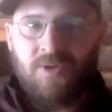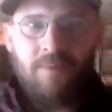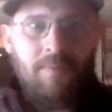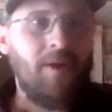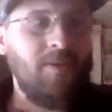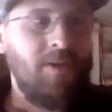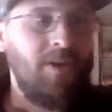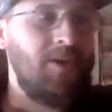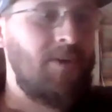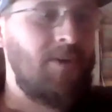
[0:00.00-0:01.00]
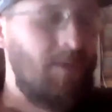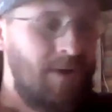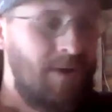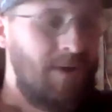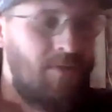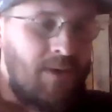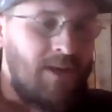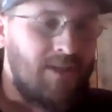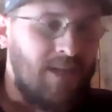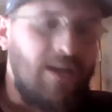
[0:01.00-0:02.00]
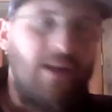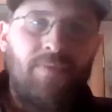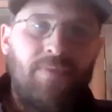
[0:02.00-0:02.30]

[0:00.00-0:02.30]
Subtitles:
doing better than you, or whatever it might be, it's like,